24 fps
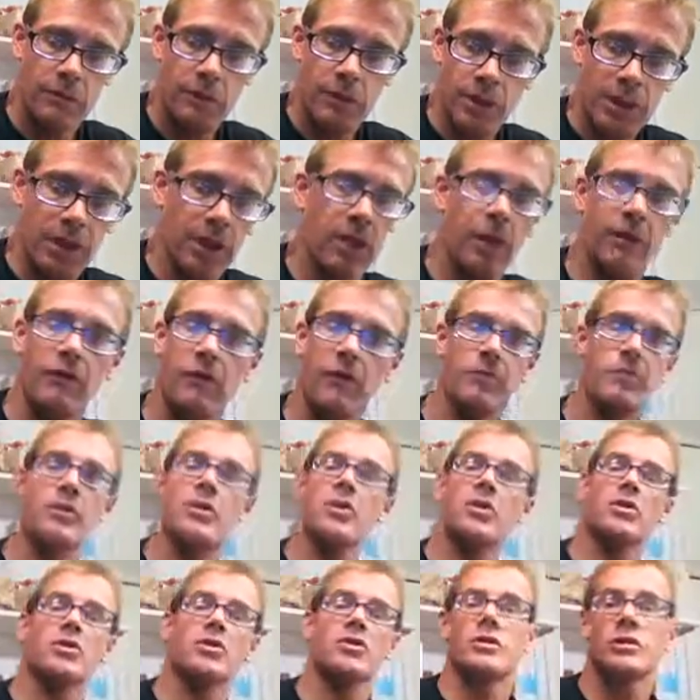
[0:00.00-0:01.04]
What kind of a
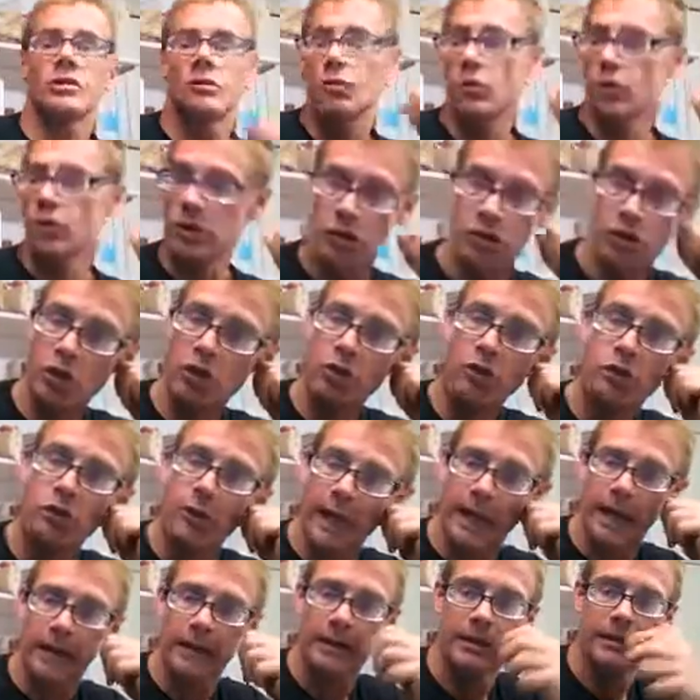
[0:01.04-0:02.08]
person would do
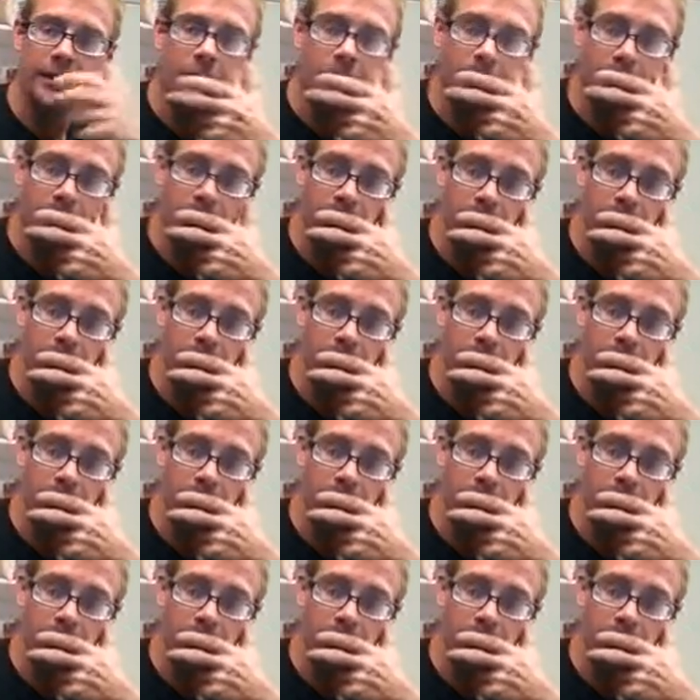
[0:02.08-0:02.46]
that?